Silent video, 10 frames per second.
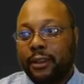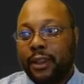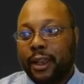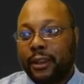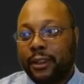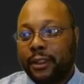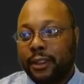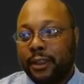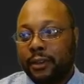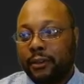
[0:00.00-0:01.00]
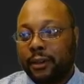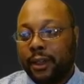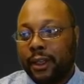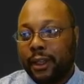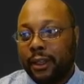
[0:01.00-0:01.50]
galaxy
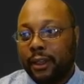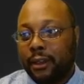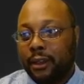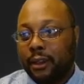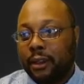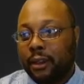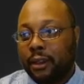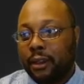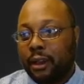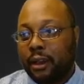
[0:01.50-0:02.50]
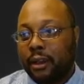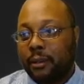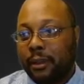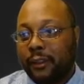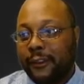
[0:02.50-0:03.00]
greeting, and